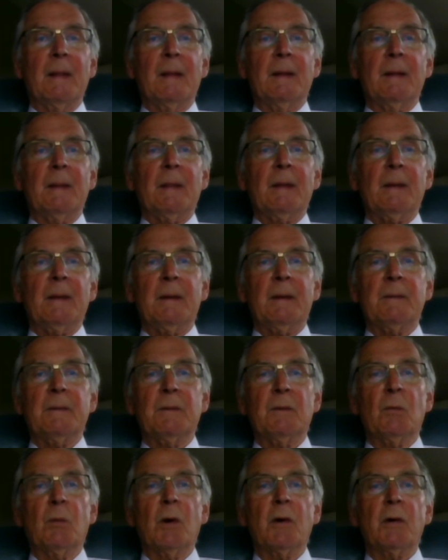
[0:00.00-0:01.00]

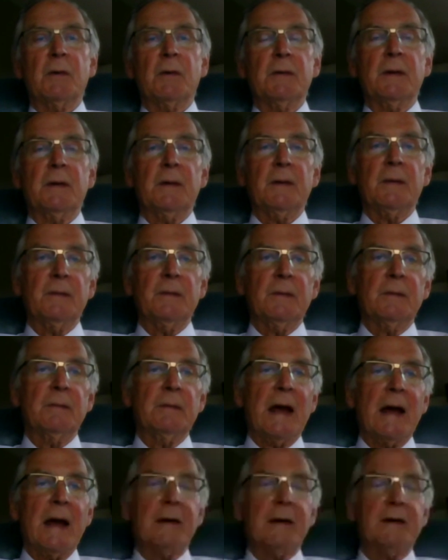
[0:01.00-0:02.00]
the work,
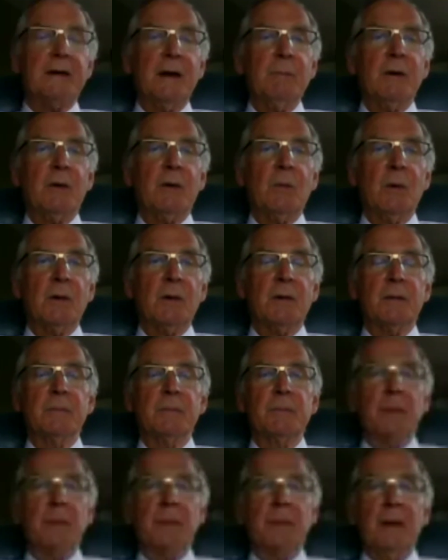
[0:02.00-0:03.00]
the academic work
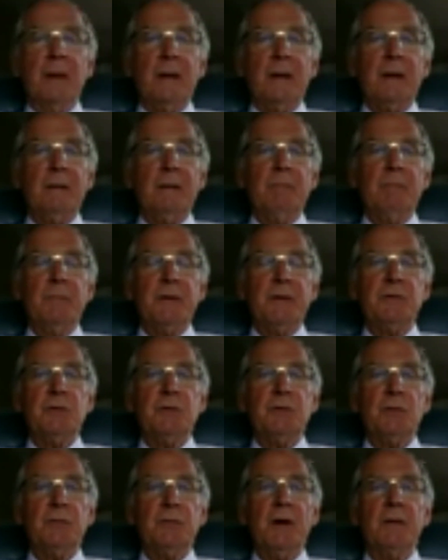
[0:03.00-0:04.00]
that
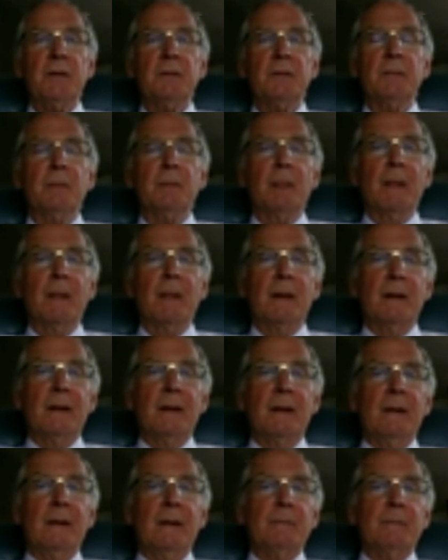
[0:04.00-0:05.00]
you've done.
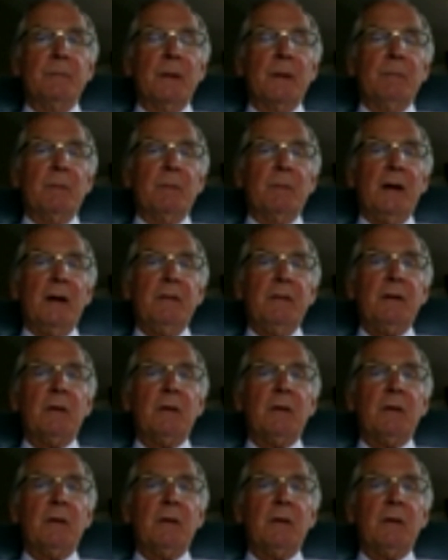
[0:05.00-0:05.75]
I think